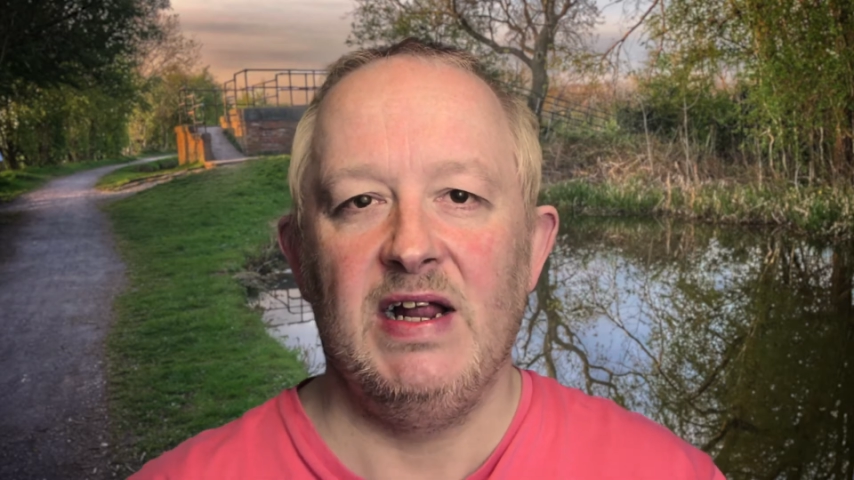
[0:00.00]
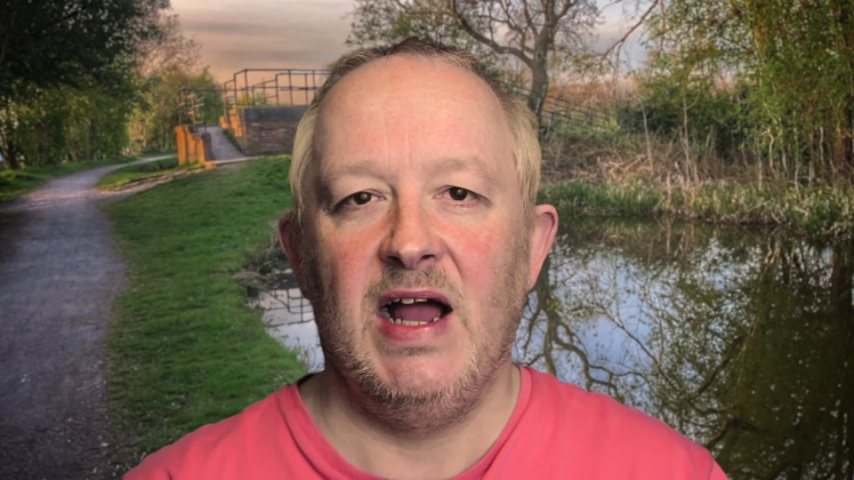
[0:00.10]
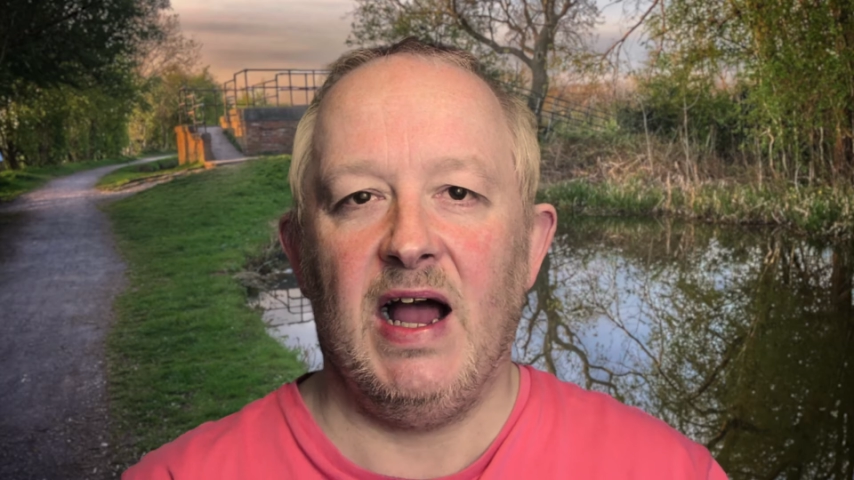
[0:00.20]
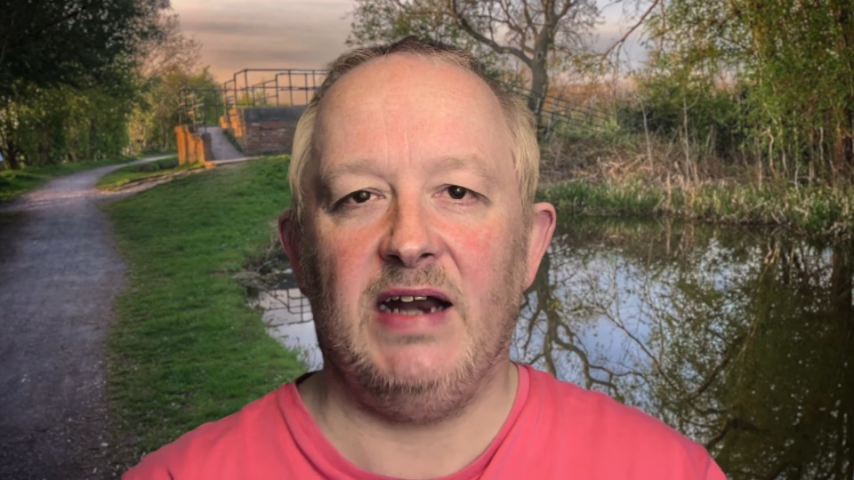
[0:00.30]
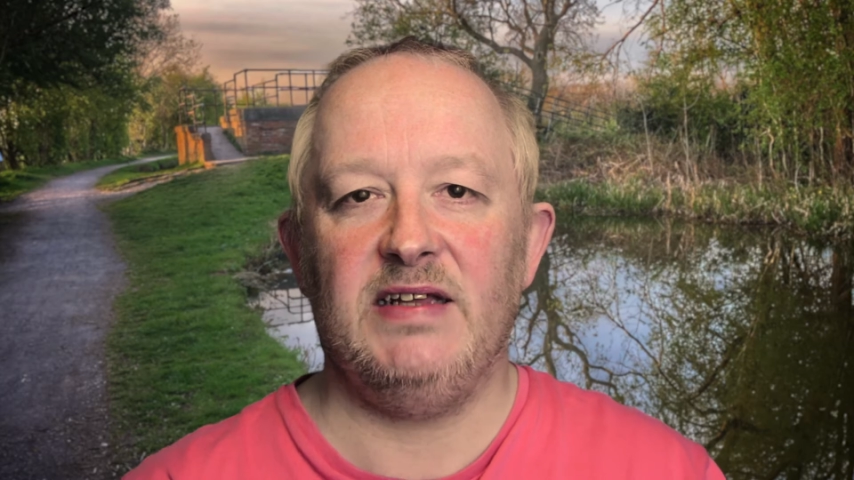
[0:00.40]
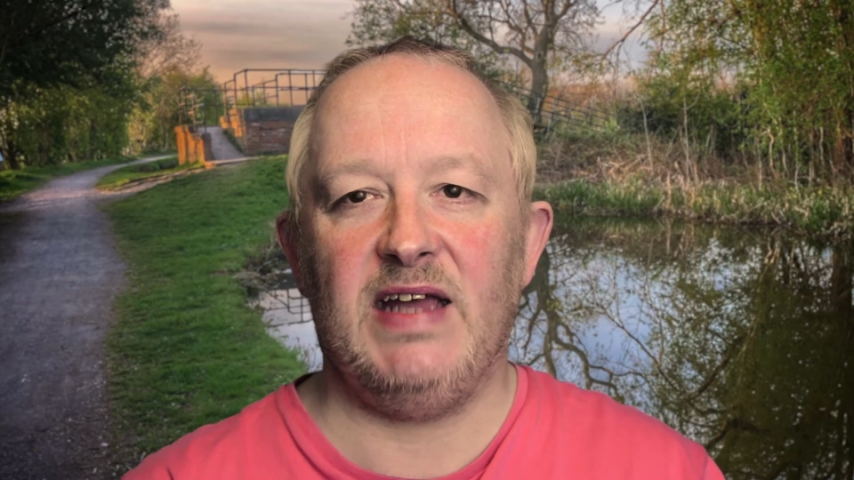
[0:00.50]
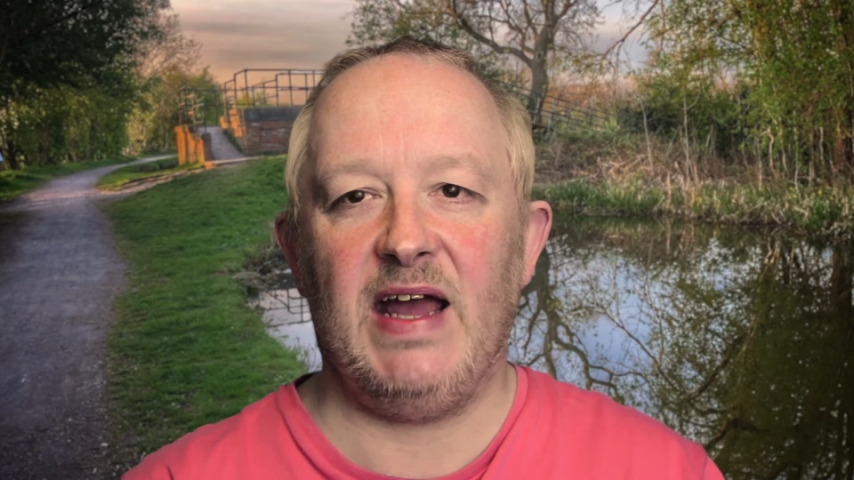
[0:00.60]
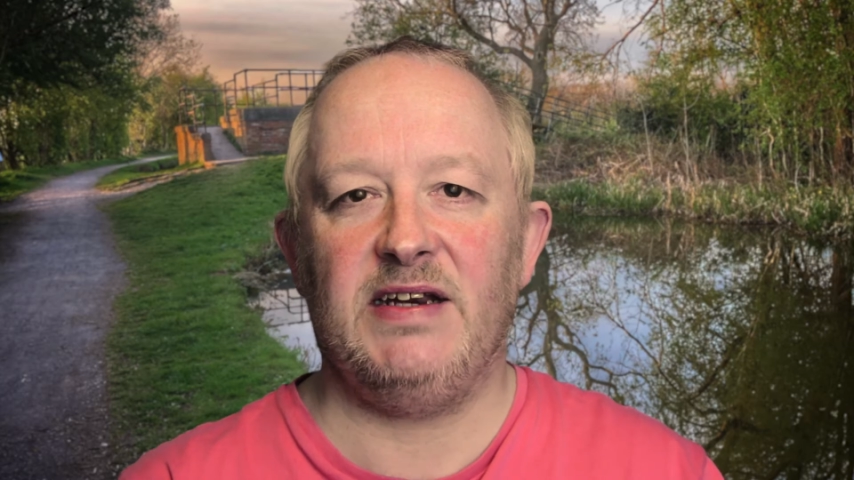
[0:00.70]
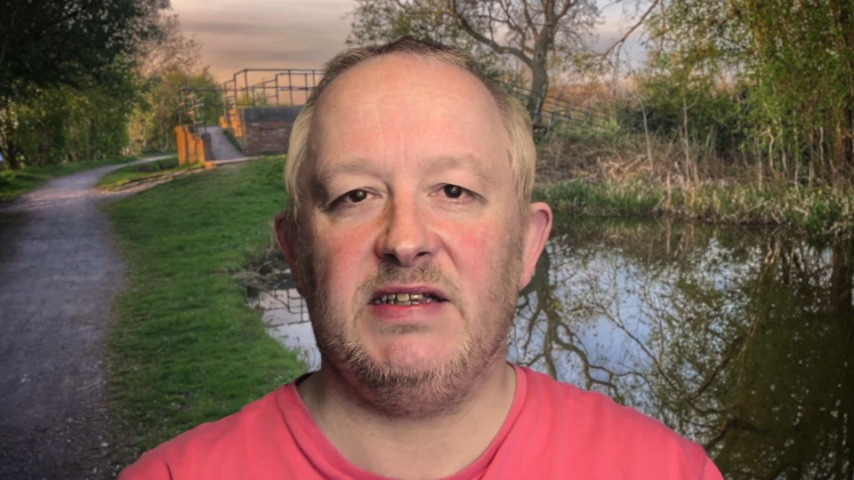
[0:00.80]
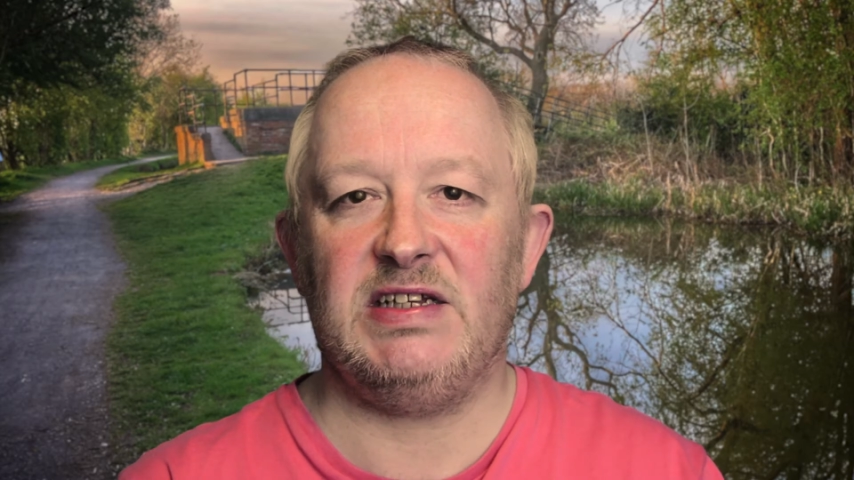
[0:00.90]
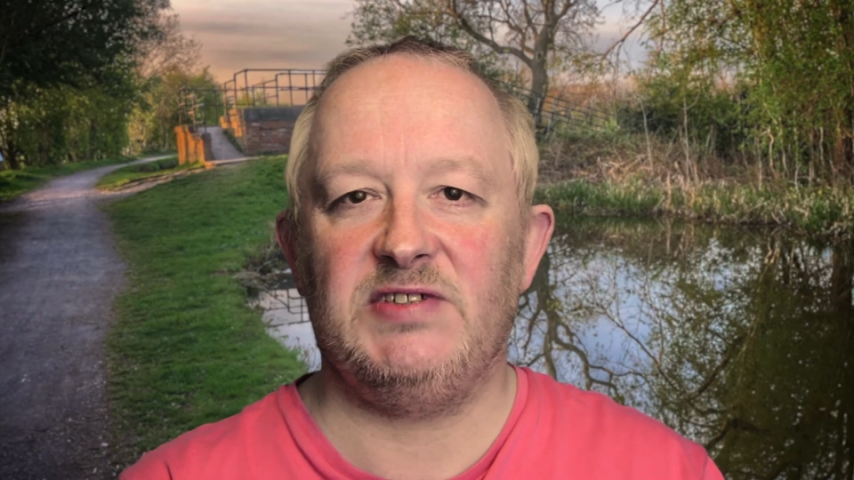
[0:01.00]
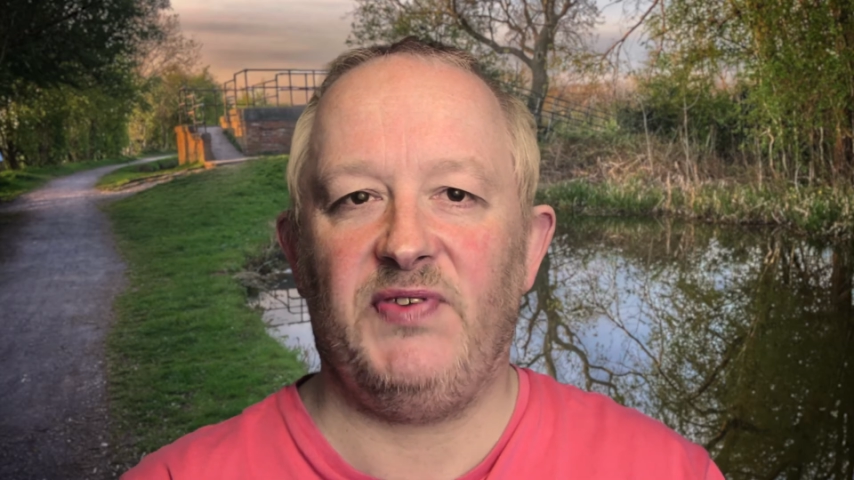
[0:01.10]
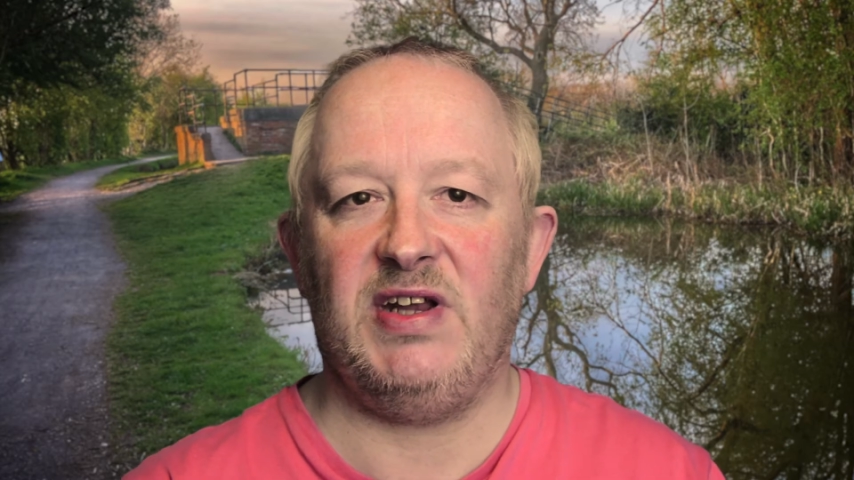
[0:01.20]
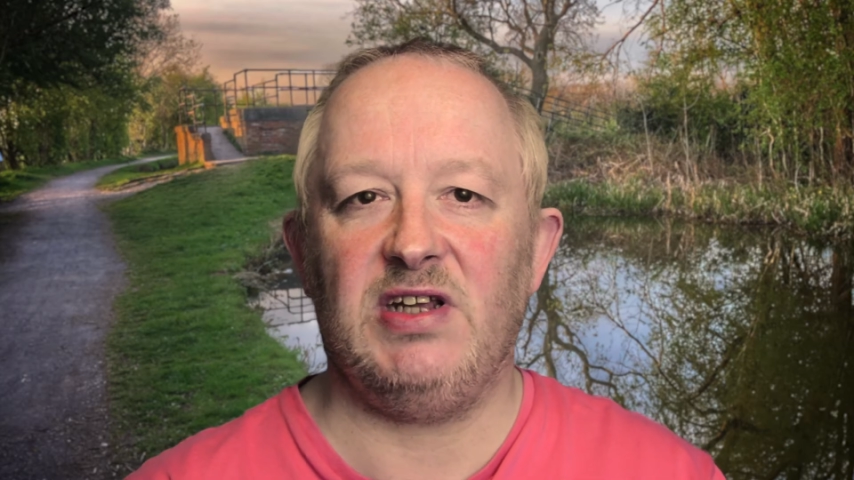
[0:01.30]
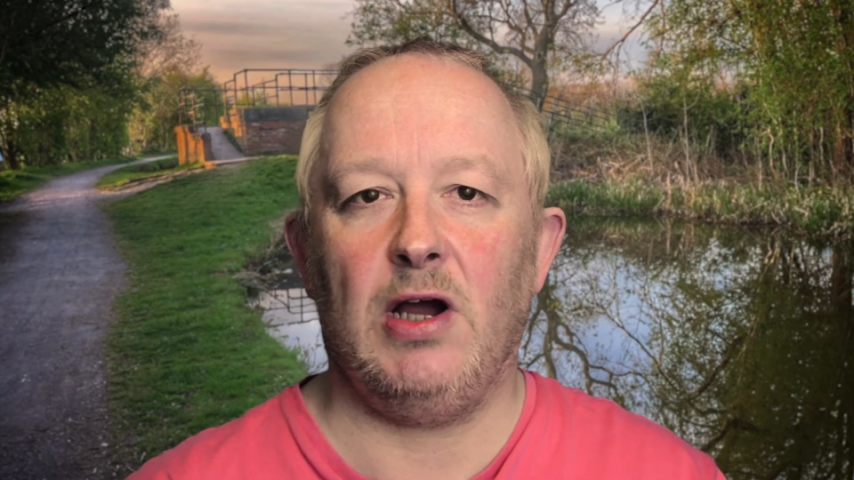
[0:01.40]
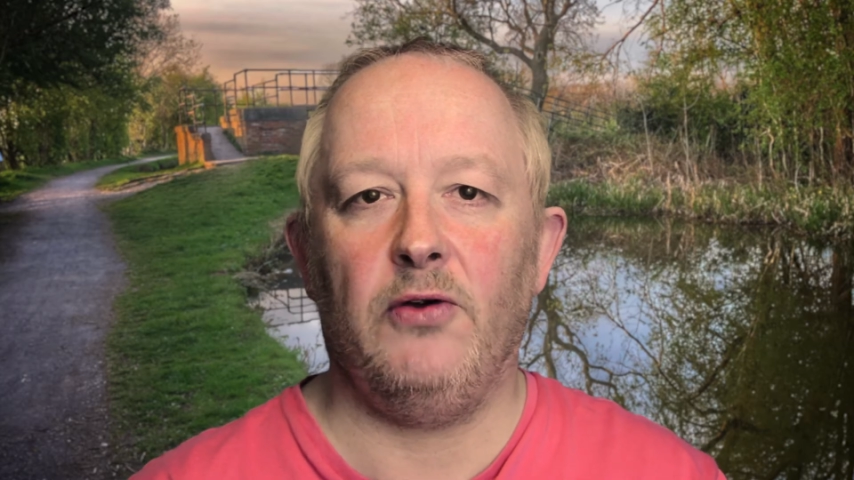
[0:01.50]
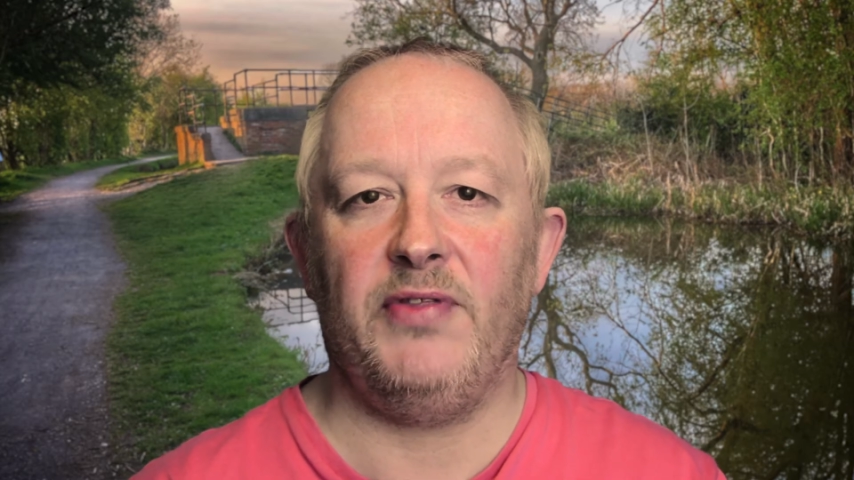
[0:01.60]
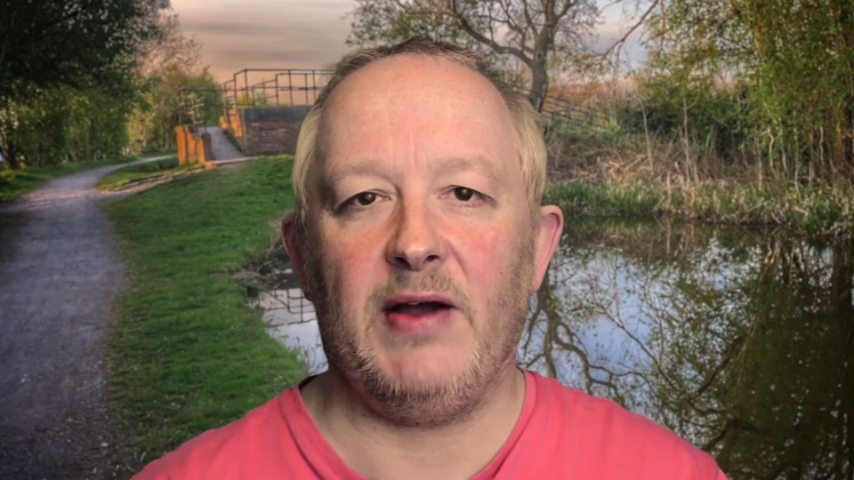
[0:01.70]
and at the end of this video